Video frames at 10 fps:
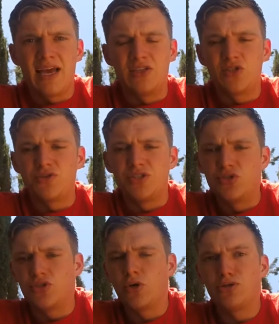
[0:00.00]
and so then
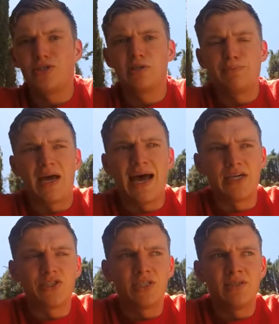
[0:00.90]
you go to your
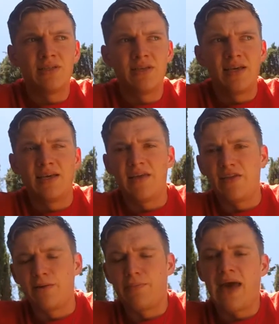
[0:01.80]
passion, and
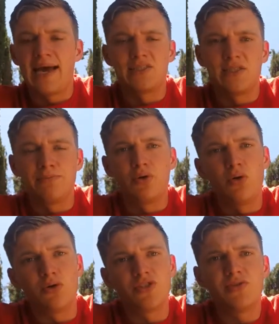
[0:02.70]
then your passion
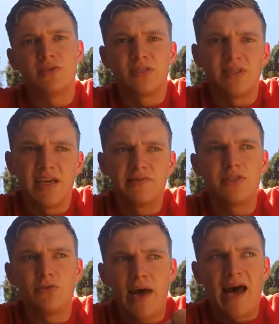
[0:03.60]
pulls you and
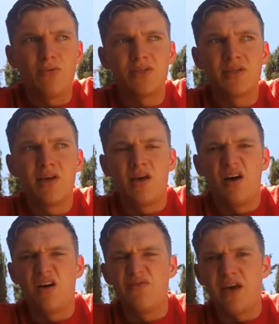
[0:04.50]
saves you out
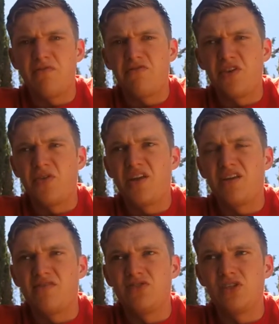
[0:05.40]
of that feeling
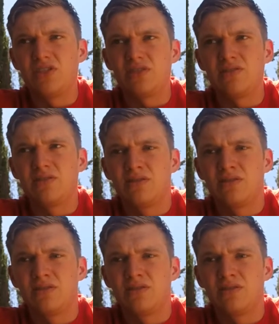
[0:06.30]
of just